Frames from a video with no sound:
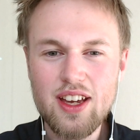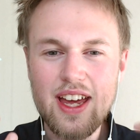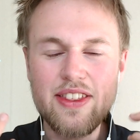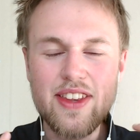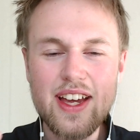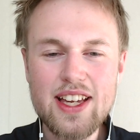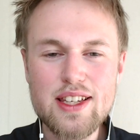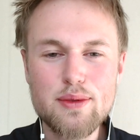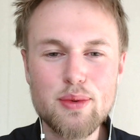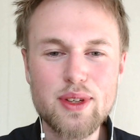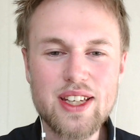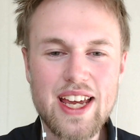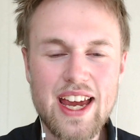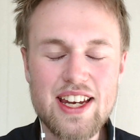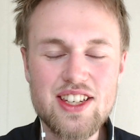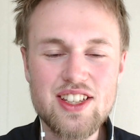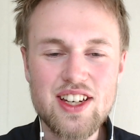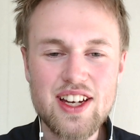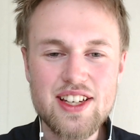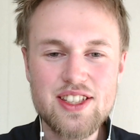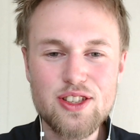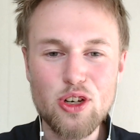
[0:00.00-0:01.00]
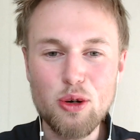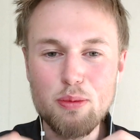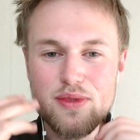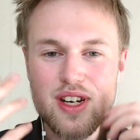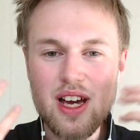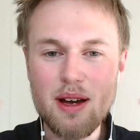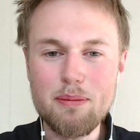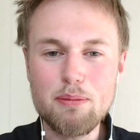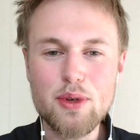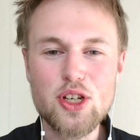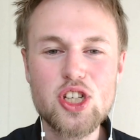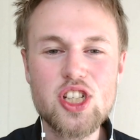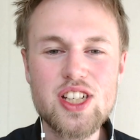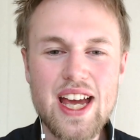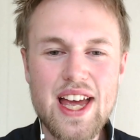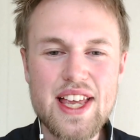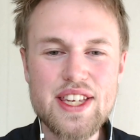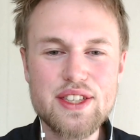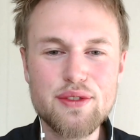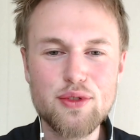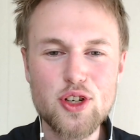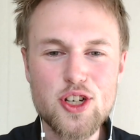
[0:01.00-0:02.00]
and that's what NJs opened up a
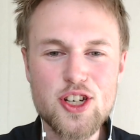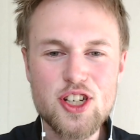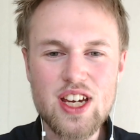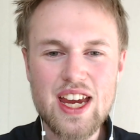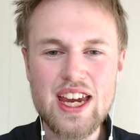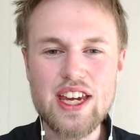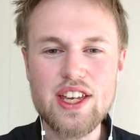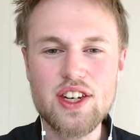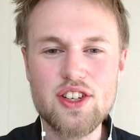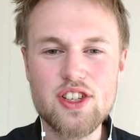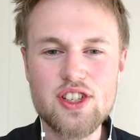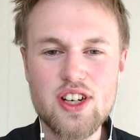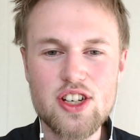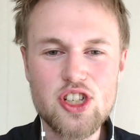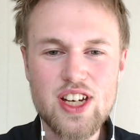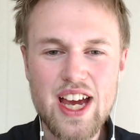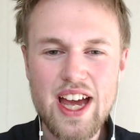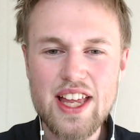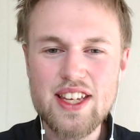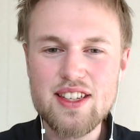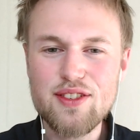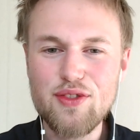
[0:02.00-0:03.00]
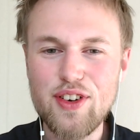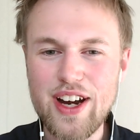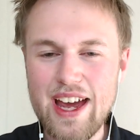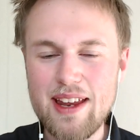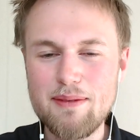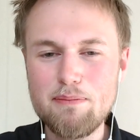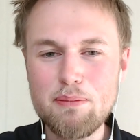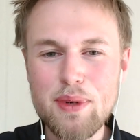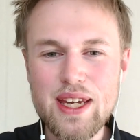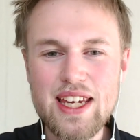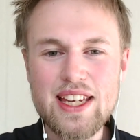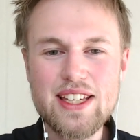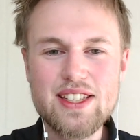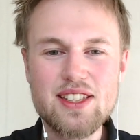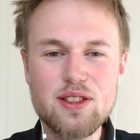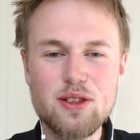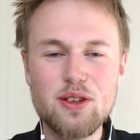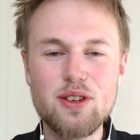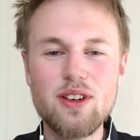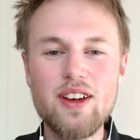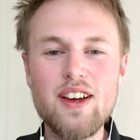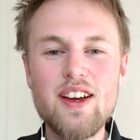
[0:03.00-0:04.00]
chance for change, a chance for NPs
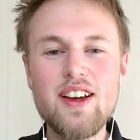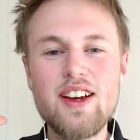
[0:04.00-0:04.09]
to